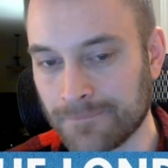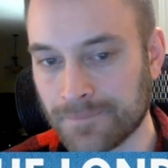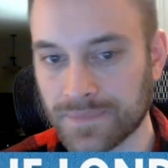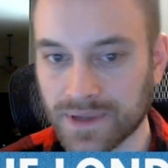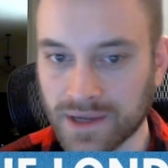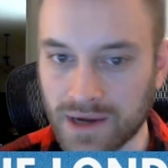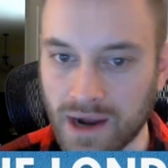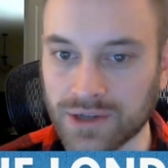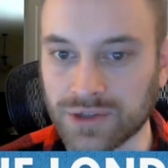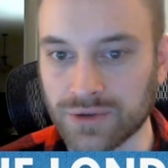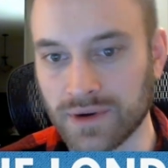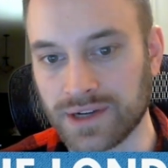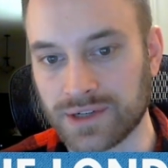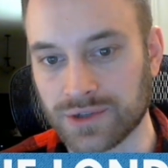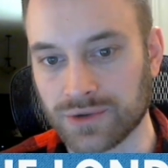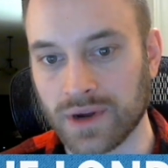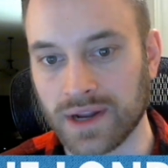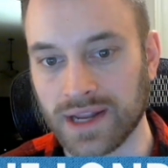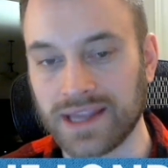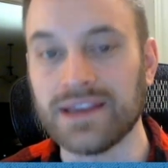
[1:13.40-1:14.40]
contrary
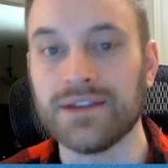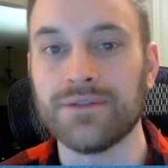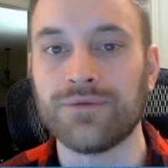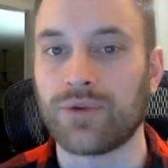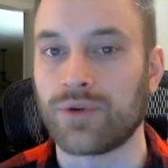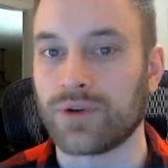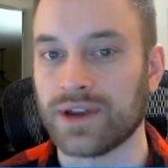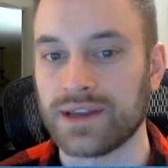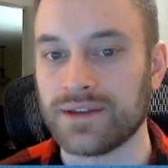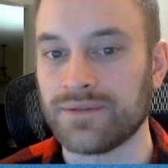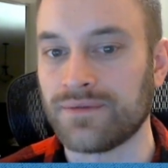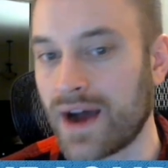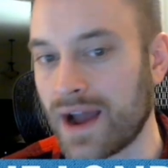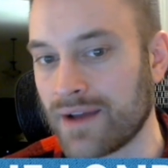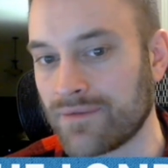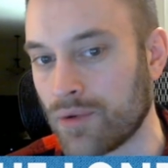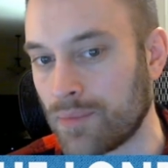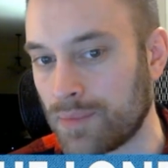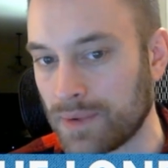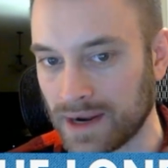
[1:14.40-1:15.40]
to an e4,
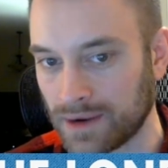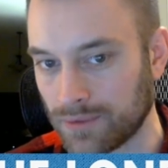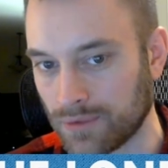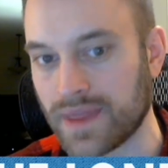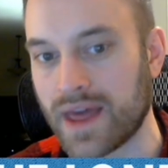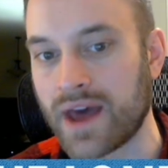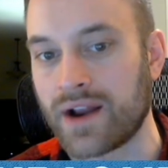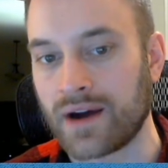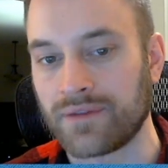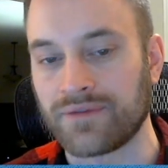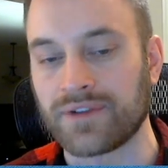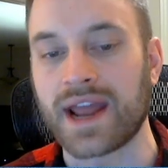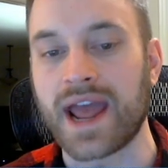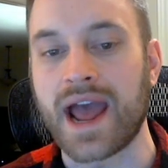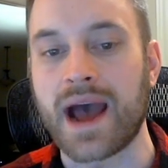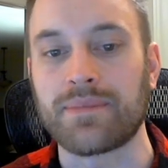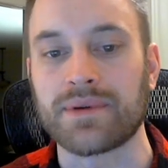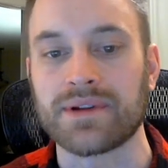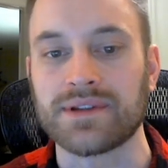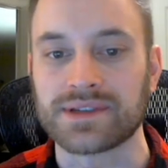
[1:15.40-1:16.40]
e5 opening where that often
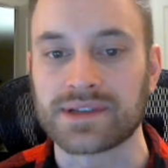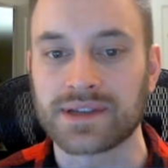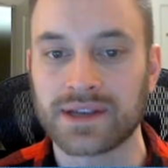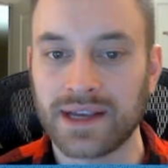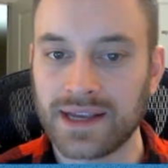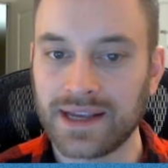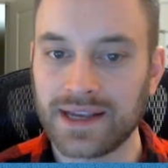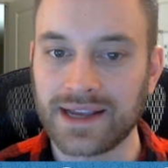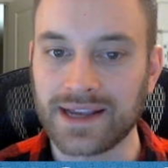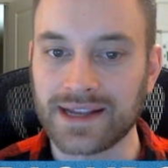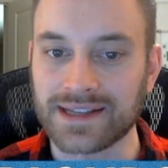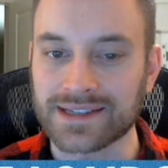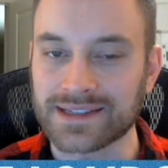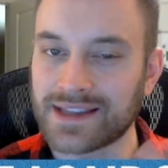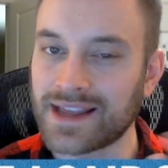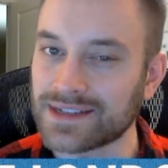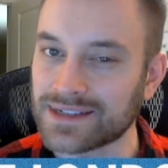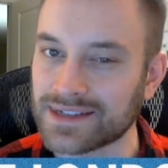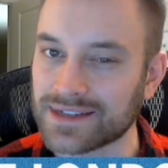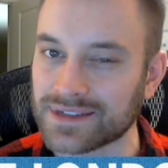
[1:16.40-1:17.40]
happens, it's
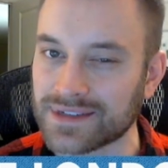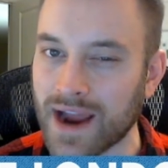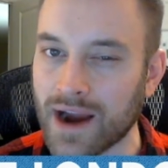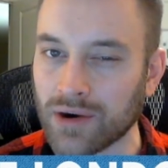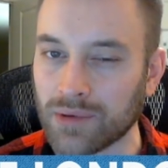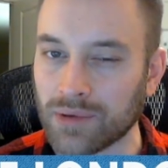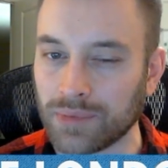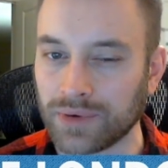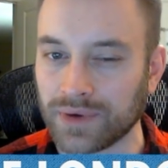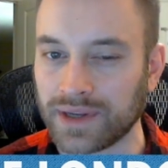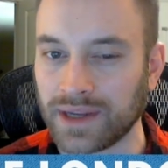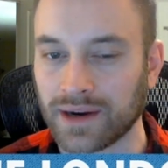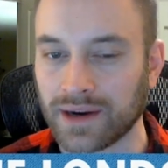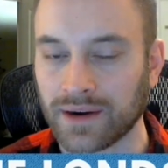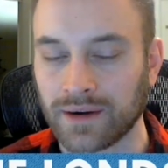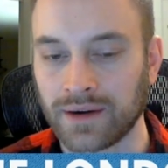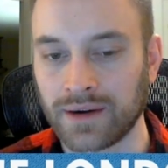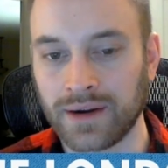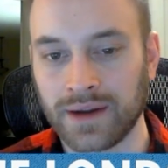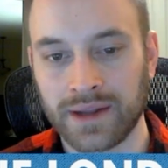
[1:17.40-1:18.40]
less desirable
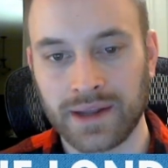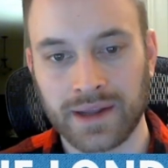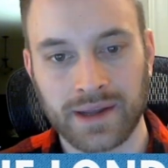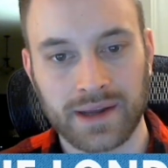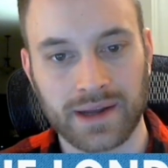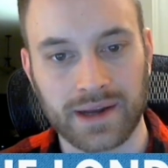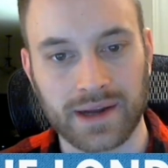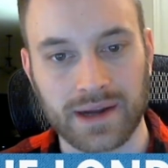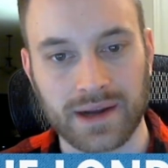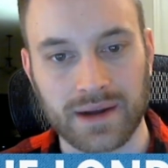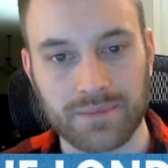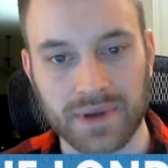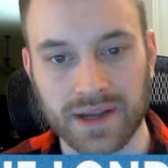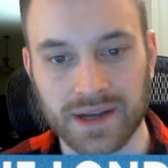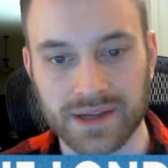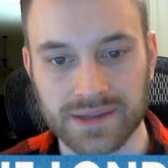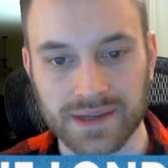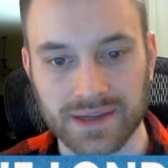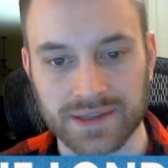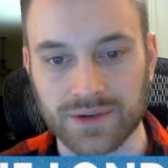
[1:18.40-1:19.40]
here
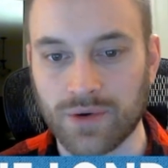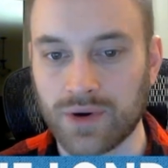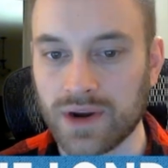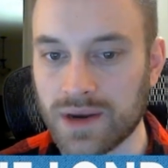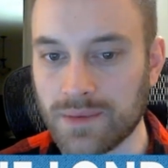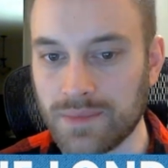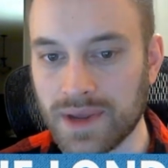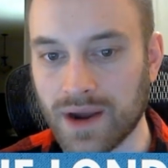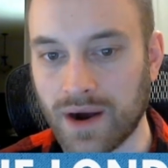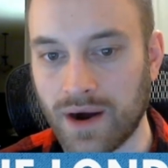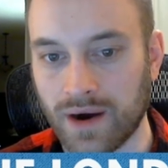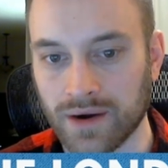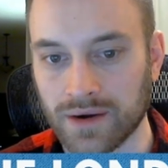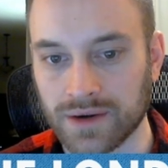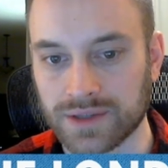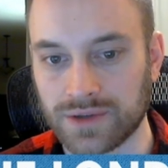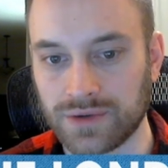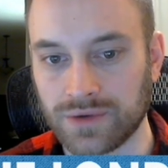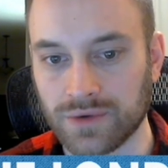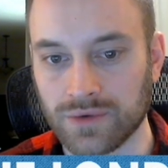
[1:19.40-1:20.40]
because it's going to be
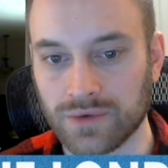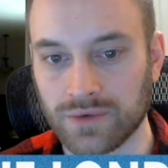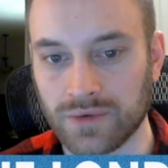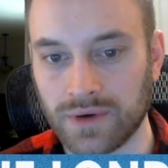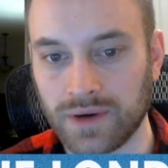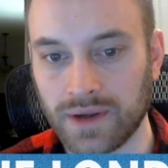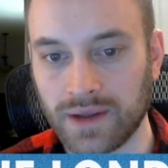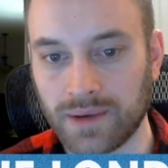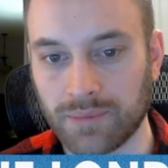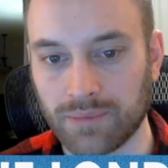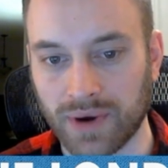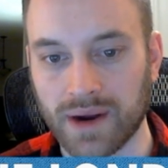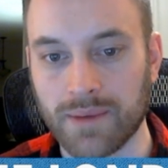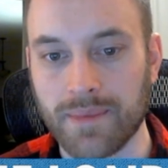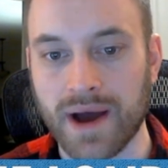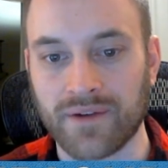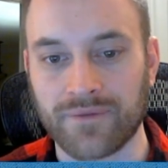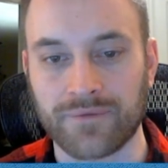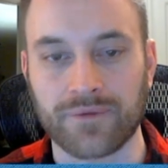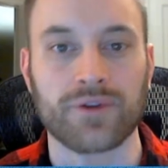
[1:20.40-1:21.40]
hard to bring
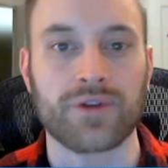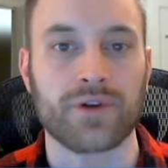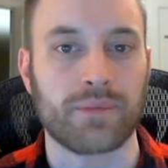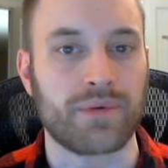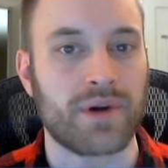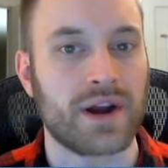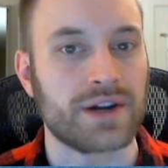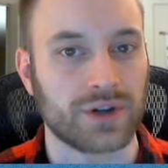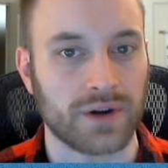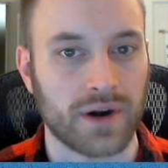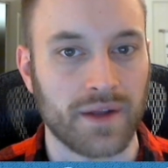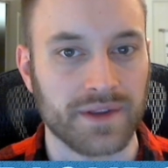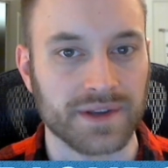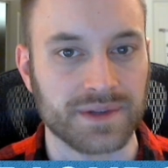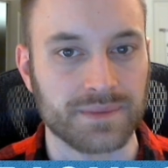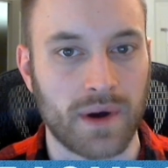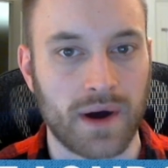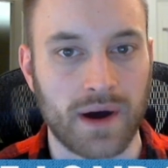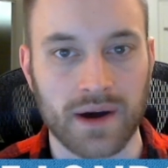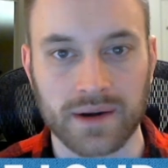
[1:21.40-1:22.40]
about further pressure on
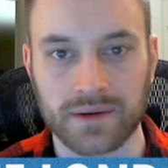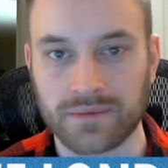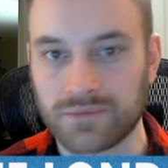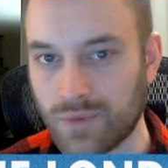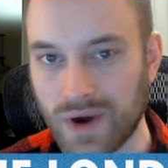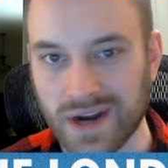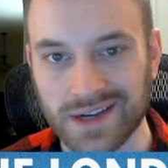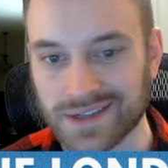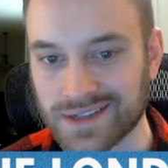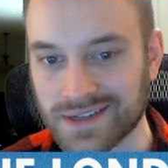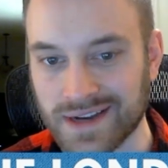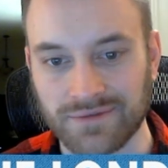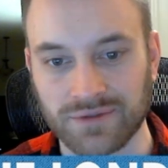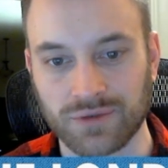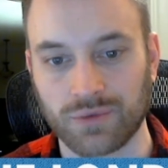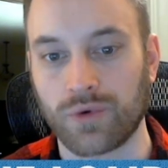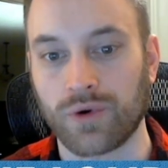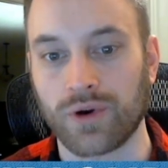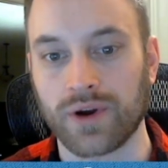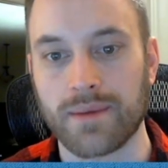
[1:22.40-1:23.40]
this pawn. White doesn't have
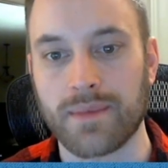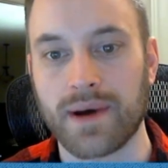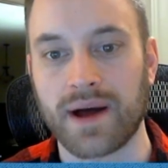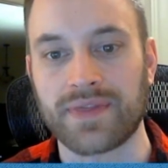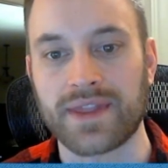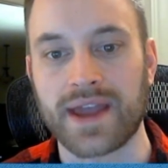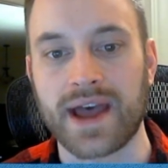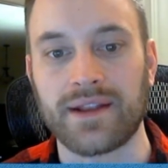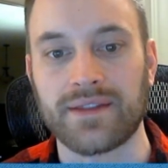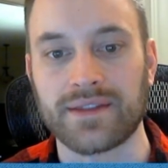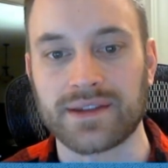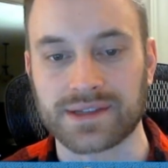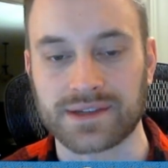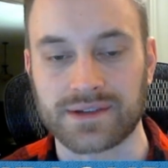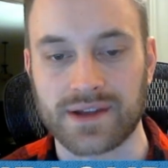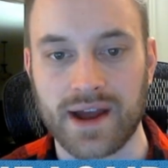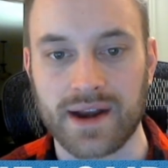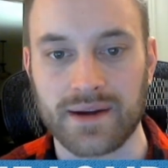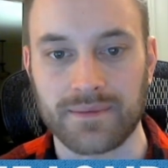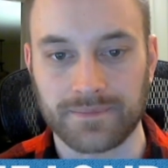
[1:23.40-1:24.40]
to worry about that in this
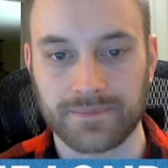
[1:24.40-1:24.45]
line.